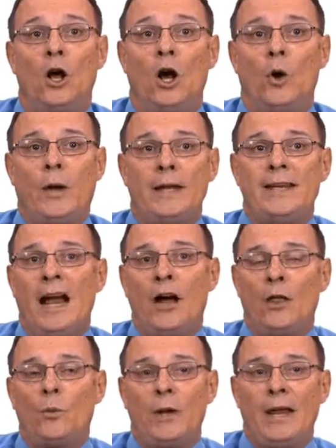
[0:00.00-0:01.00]
Okay, now
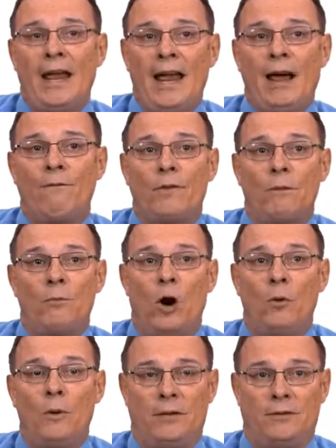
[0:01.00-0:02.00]
that we have the
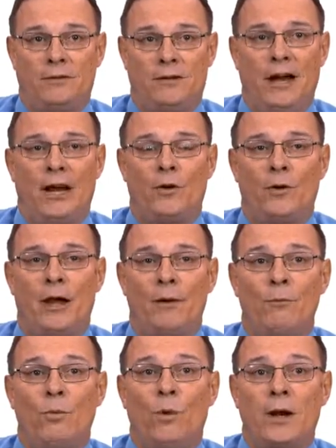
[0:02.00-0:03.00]
moment
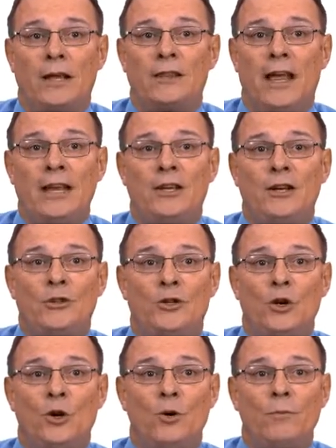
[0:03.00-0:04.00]
diagram, what I'd like you to
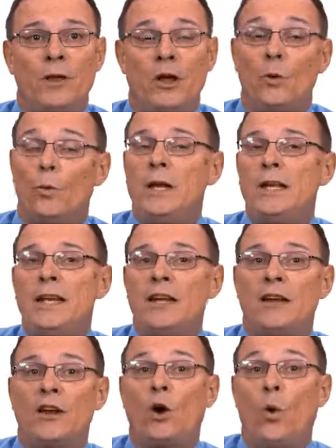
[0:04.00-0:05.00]
do, we need
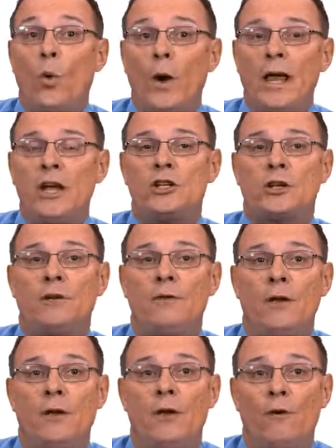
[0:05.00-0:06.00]
an equation
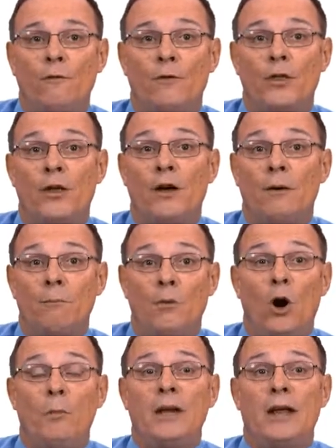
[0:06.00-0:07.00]
for the
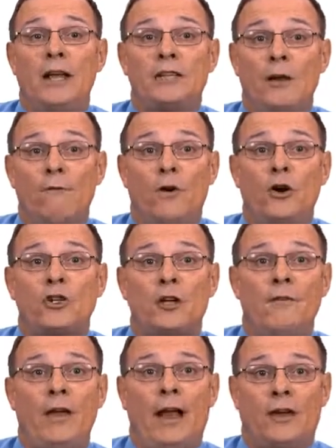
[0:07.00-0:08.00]
moment as a function
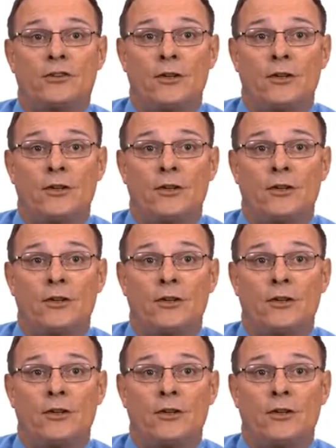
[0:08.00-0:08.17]
of x.